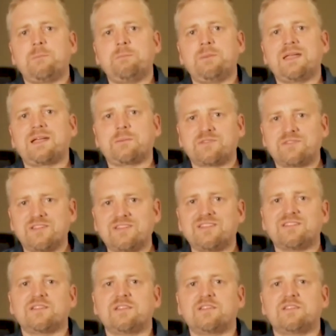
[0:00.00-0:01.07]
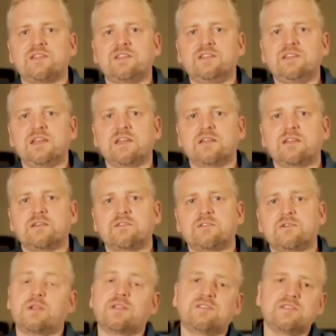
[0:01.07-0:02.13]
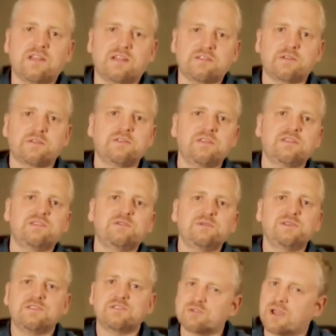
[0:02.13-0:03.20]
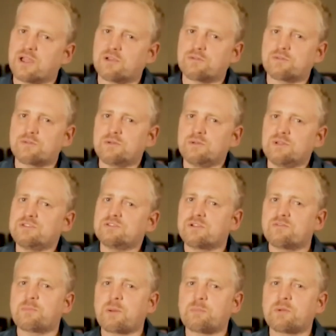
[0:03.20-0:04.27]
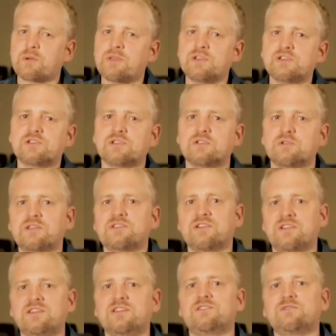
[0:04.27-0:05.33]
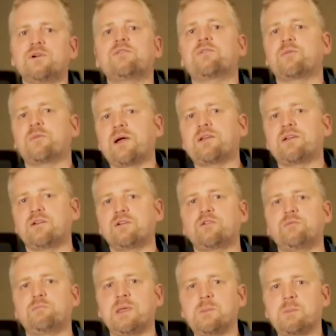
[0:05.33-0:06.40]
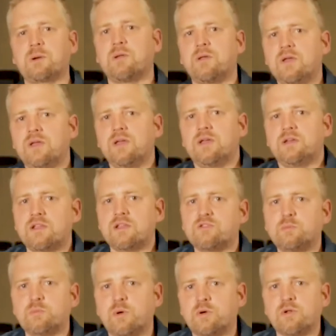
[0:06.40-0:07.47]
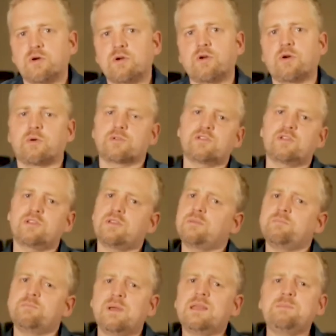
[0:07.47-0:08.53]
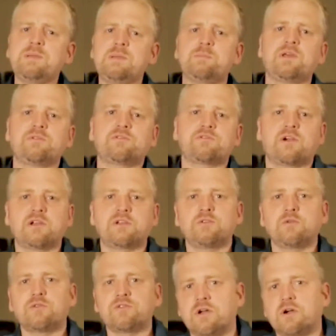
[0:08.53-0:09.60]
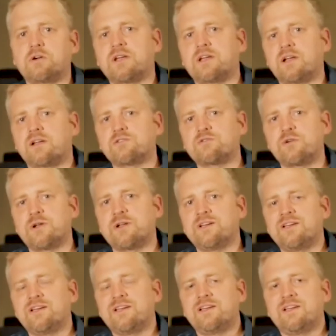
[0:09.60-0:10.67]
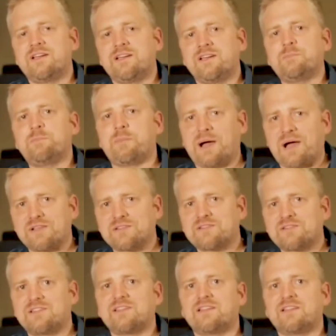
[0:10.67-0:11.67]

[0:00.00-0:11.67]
become citizens at the end. So that's another thing you need to have. You need to have a population. You actually need to have quite a lot of people that support your cause. And many people have tried to start a country in past.